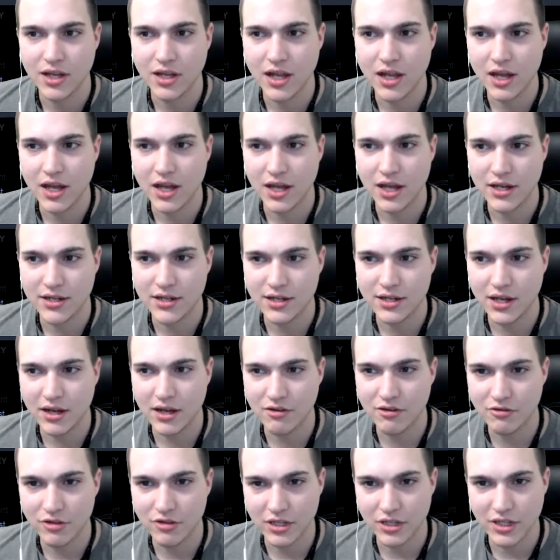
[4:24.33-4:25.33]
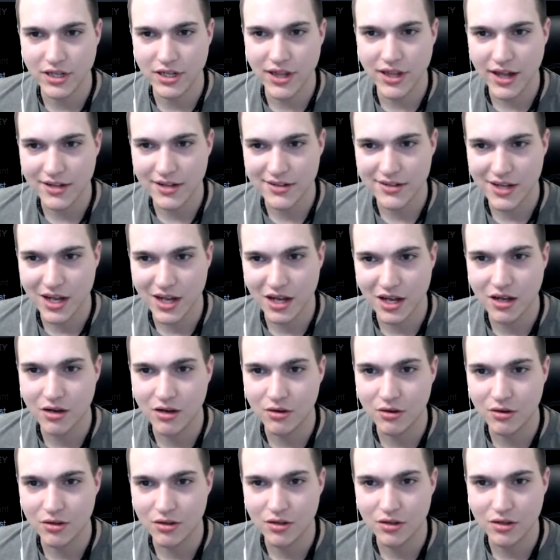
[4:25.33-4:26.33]
And really that's
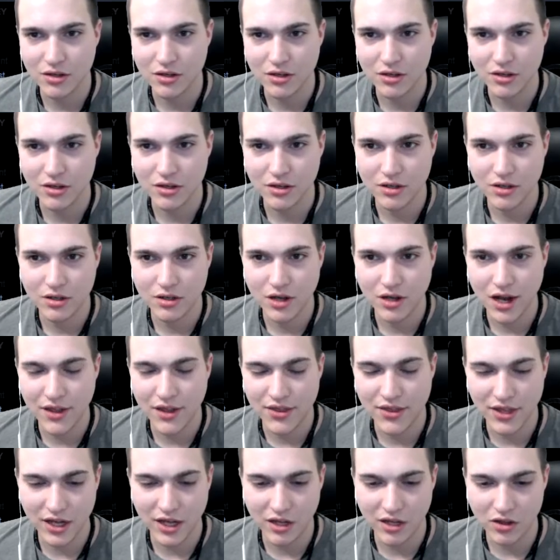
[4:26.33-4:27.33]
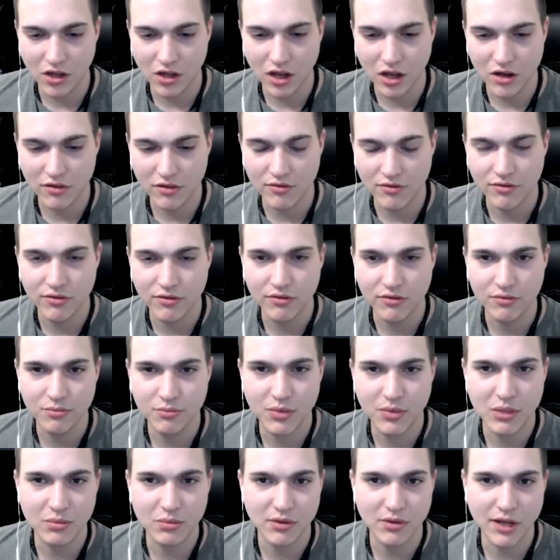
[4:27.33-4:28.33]
how I think a lot of
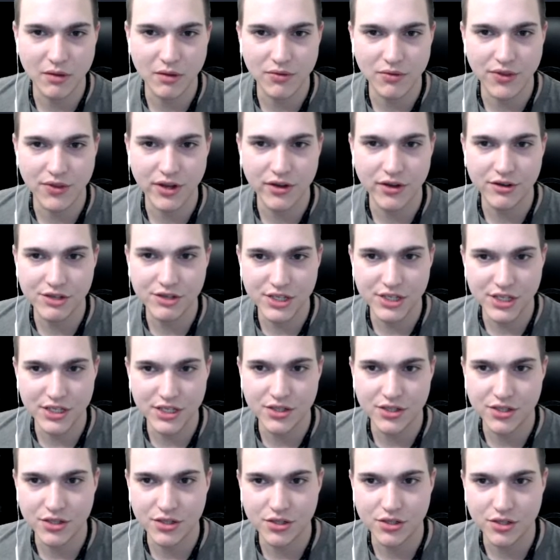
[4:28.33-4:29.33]
people out there need